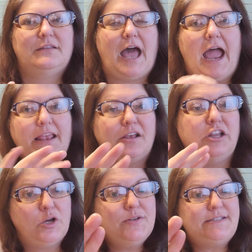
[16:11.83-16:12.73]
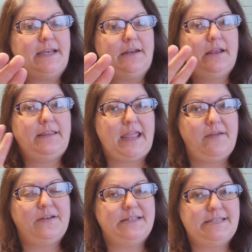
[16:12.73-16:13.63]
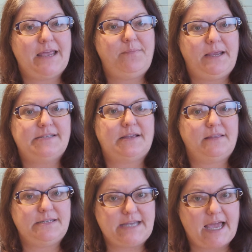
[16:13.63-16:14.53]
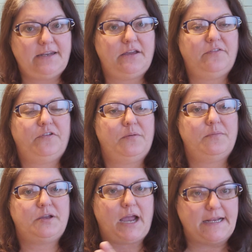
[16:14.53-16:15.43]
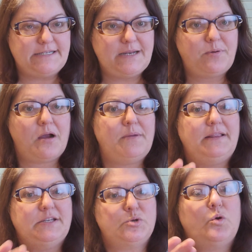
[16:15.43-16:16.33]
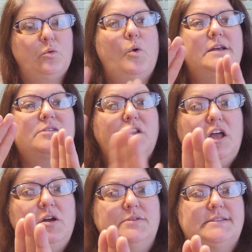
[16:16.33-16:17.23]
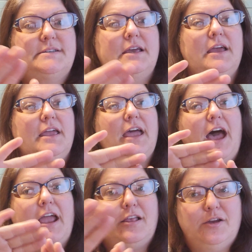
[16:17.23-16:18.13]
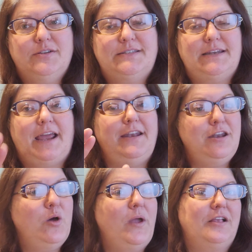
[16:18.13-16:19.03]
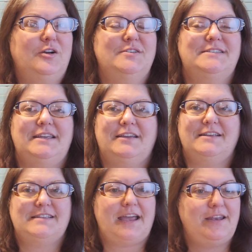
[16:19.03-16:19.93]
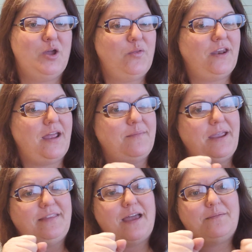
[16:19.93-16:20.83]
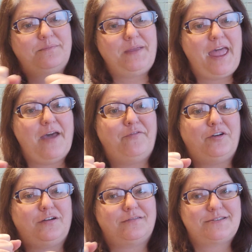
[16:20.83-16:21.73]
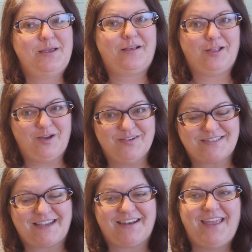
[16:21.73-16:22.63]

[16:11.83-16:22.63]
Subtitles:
I closed it, and they even said, based on the data from their IT department, the door was closed. I closed it. I know I closed it because I know that I made that effort to close it,